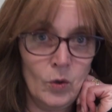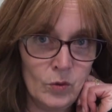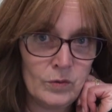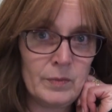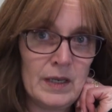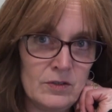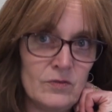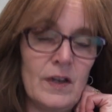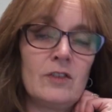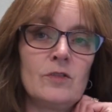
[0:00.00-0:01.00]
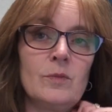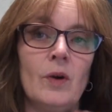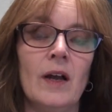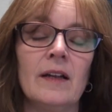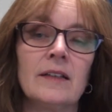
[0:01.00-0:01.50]
own manufactured
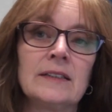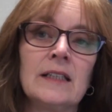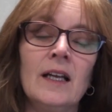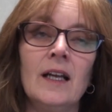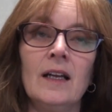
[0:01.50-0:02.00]
products.